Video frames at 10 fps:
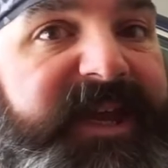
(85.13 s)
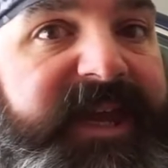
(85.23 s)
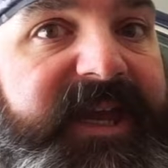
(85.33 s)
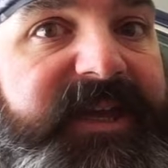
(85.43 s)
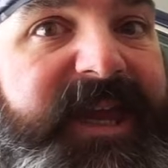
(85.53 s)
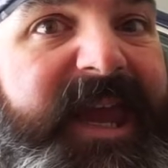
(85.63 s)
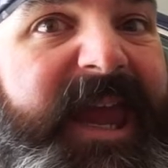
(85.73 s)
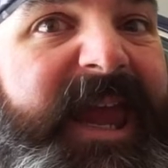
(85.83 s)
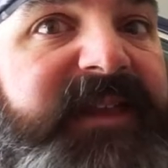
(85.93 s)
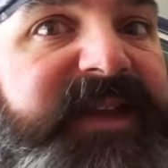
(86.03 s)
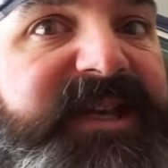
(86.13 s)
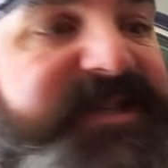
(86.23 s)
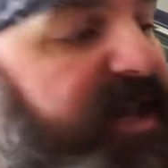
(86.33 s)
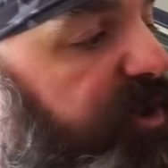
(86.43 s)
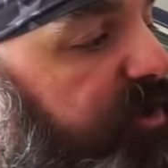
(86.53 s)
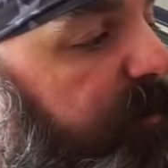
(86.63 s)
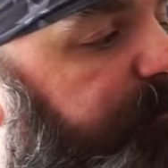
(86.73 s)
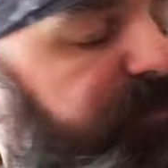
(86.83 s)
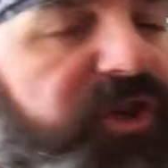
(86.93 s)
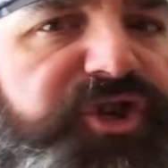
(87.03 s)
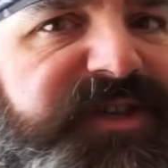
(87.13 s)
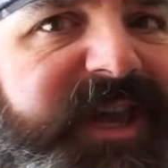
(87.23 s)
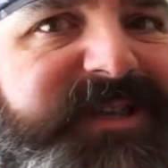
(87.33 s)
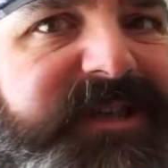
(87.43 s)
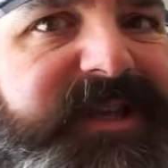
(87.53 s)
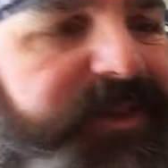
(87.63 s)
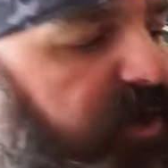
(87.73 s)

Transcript: kit and the extender, just in case I need